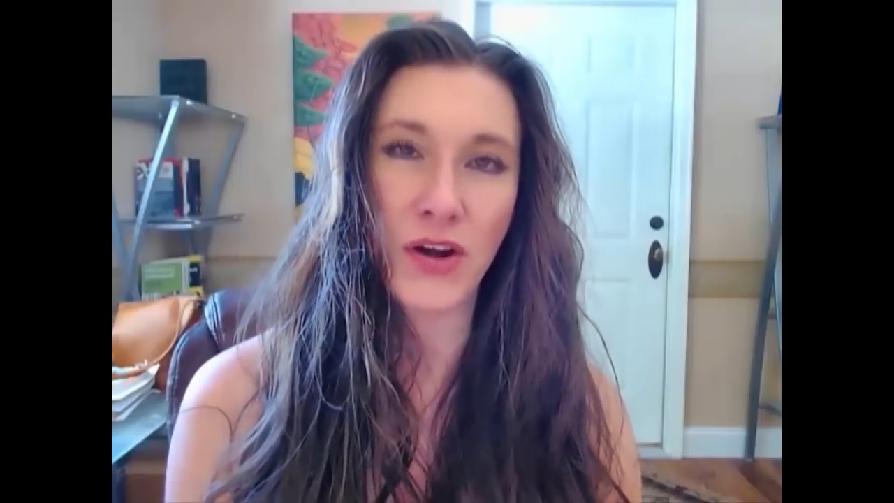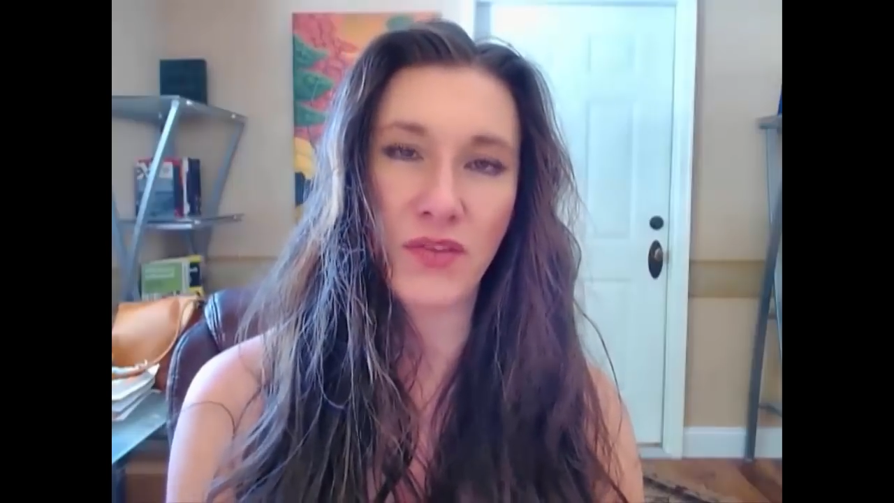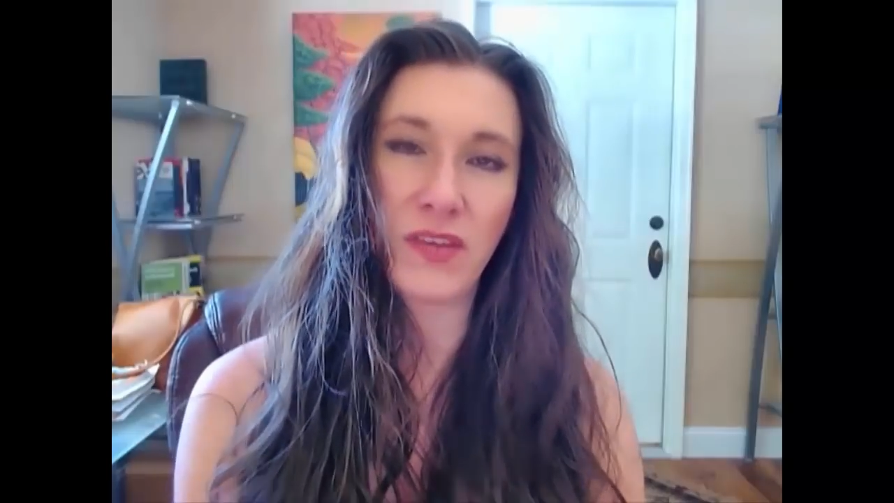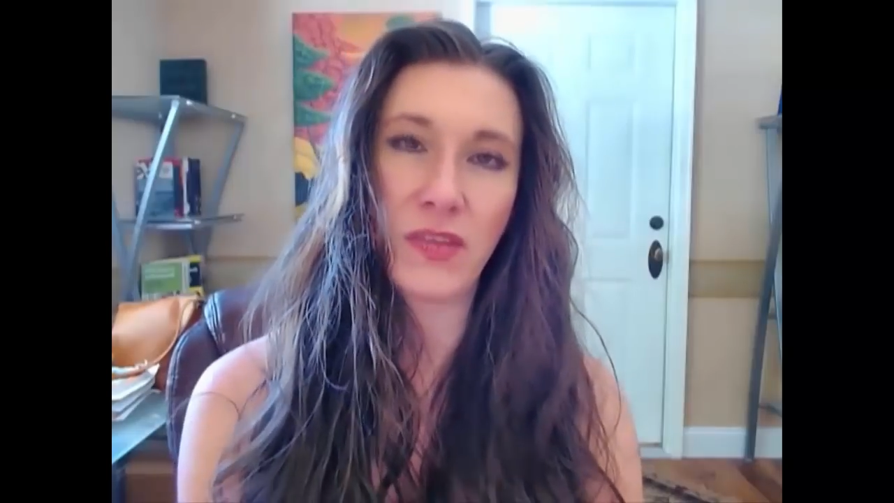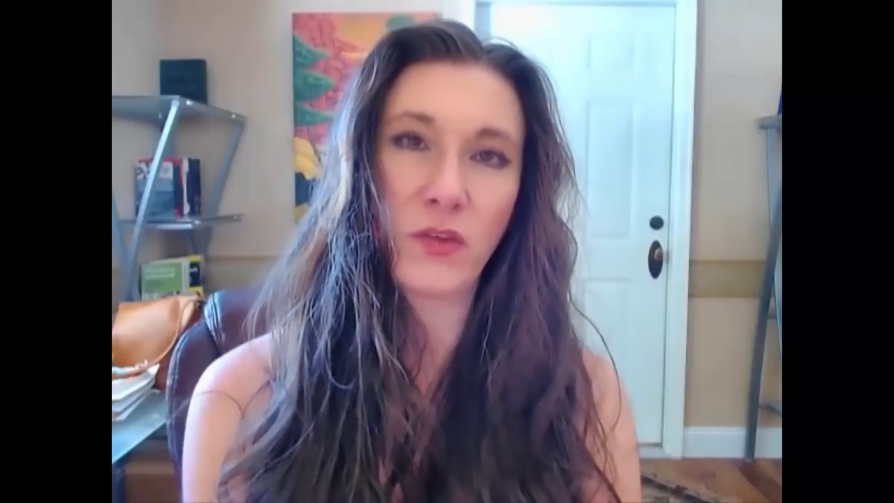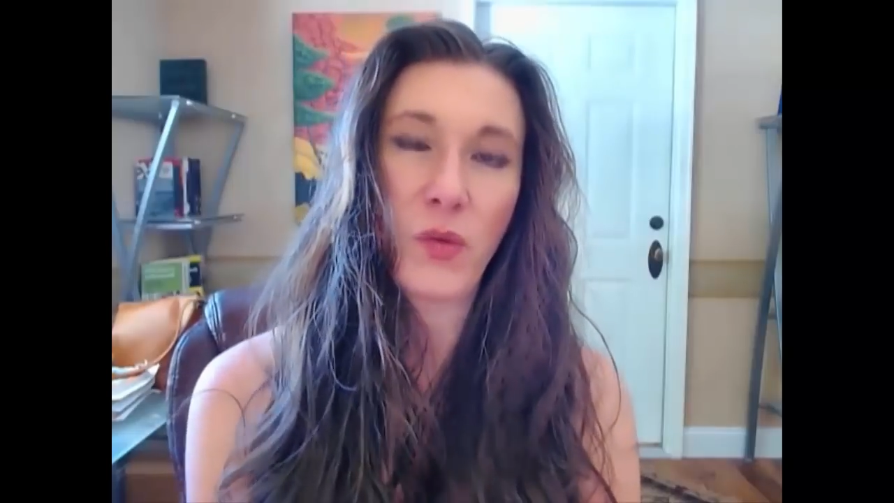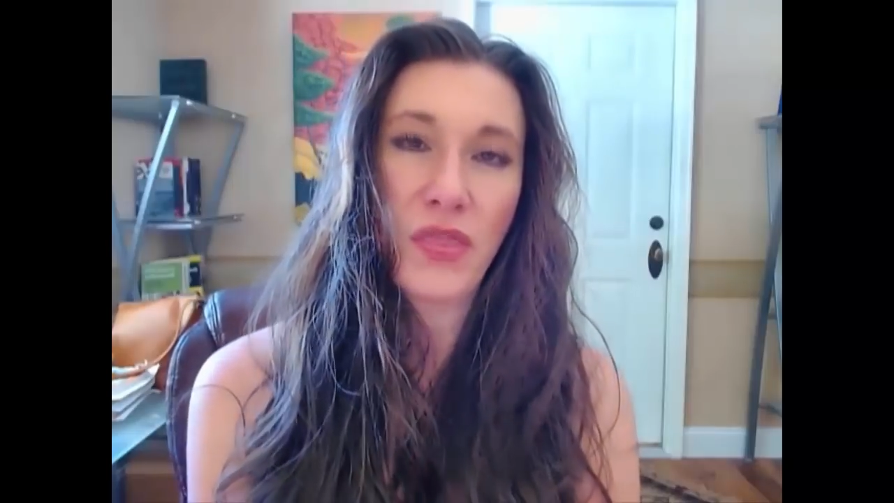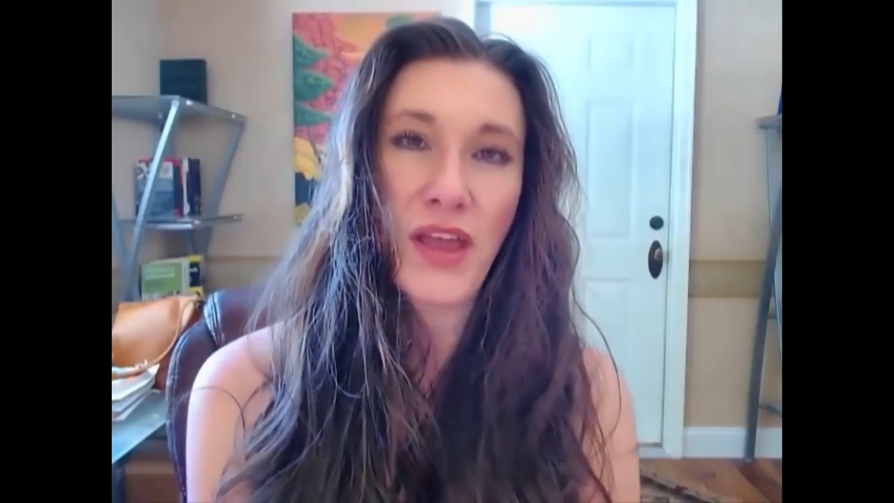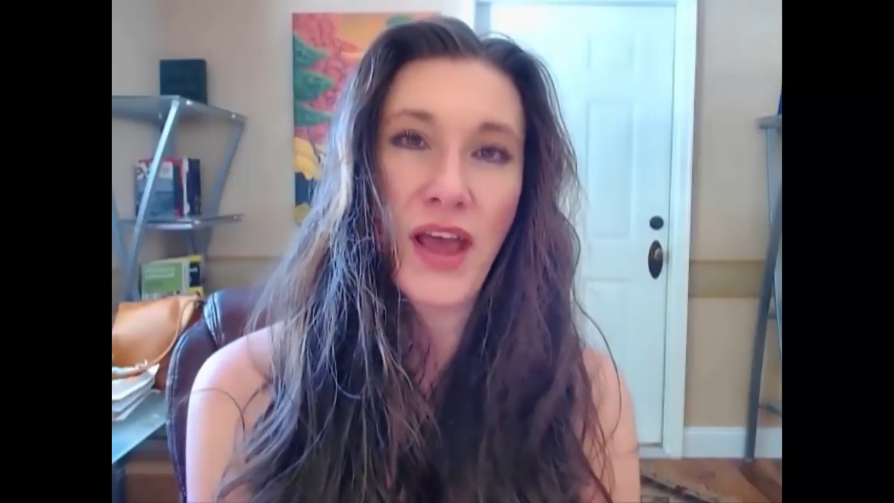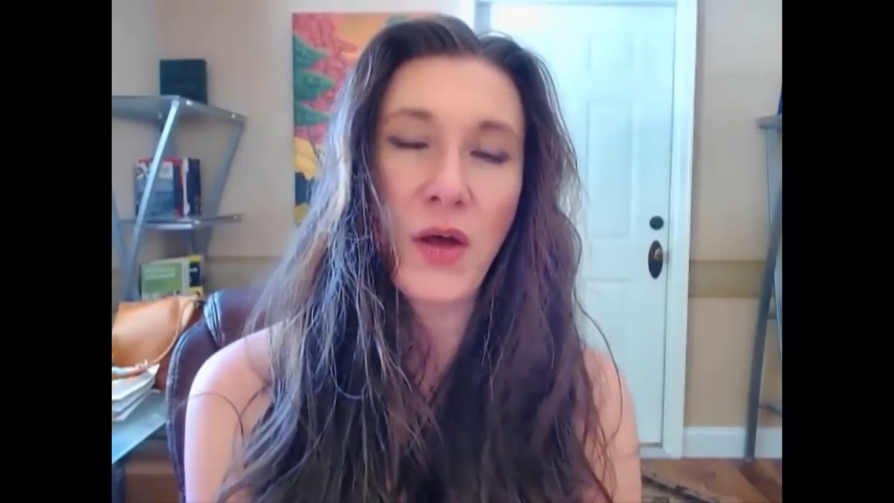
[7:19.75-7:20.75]
If it's in the
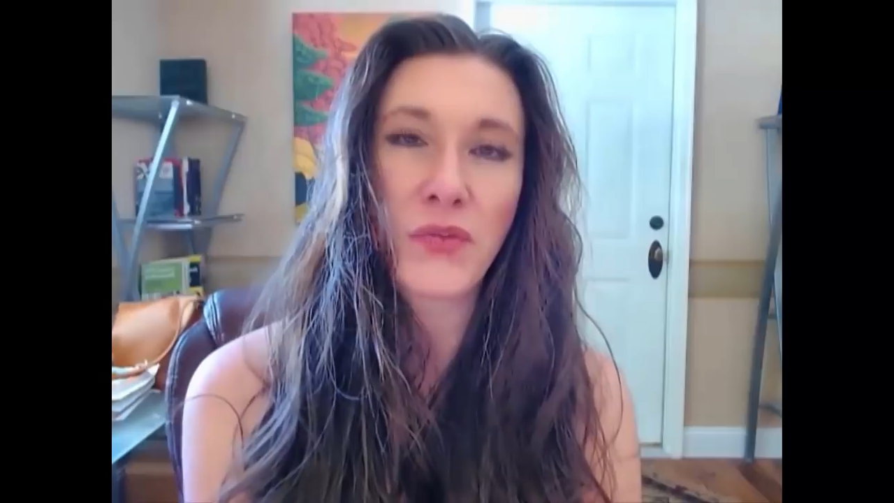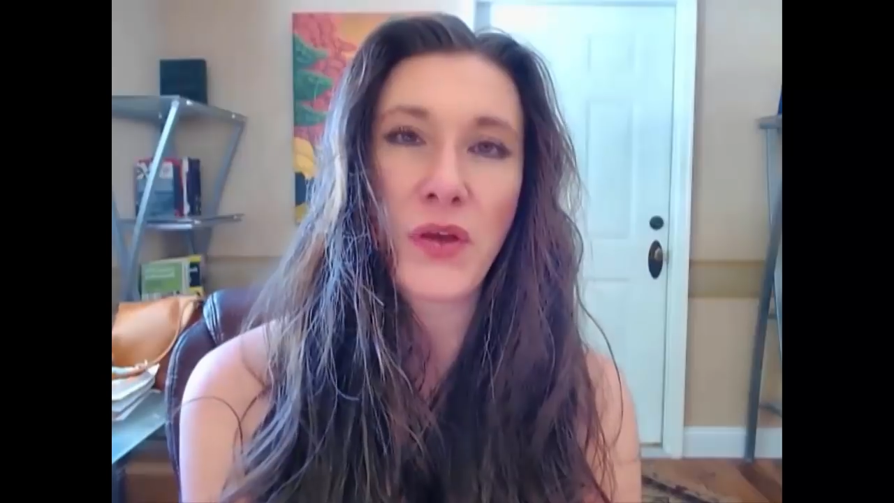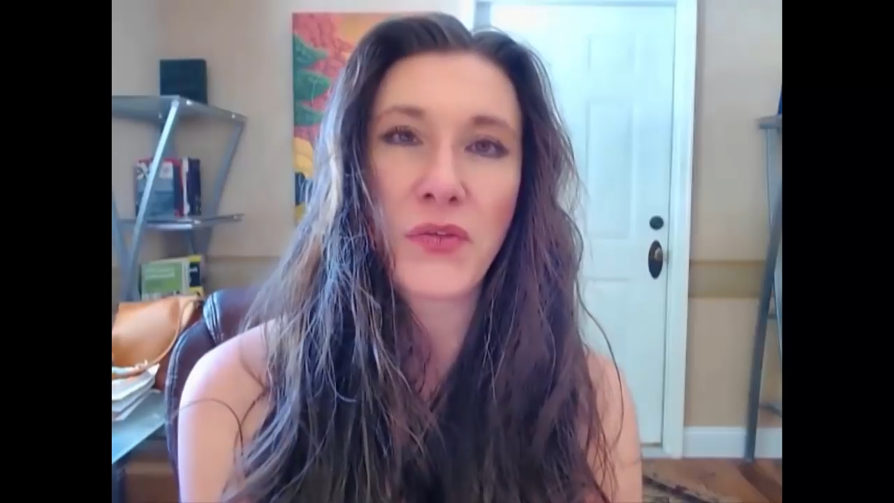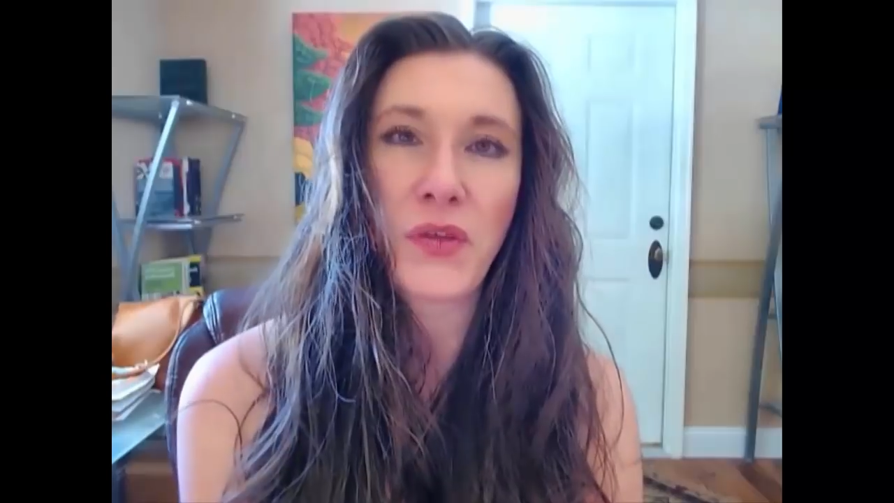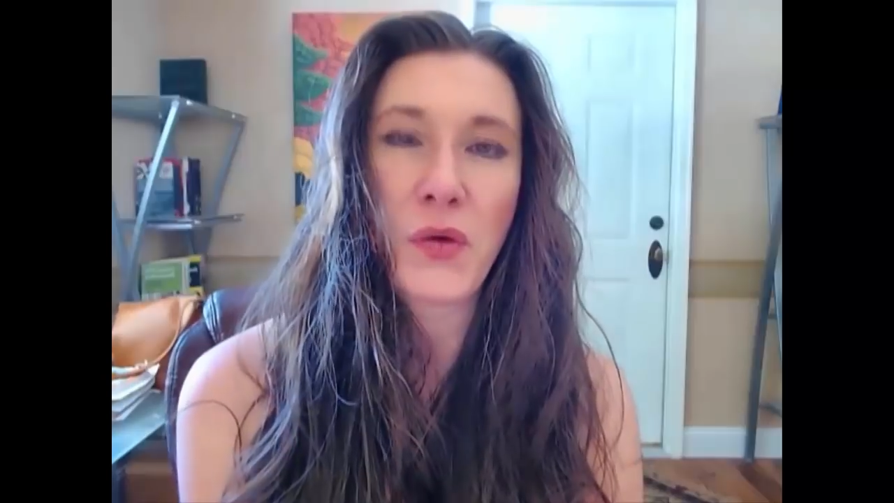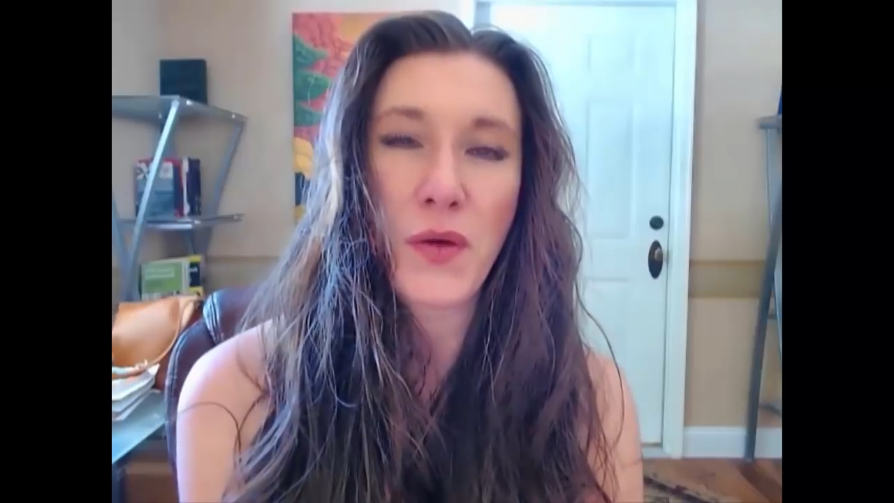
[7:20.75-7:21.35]
12th house, also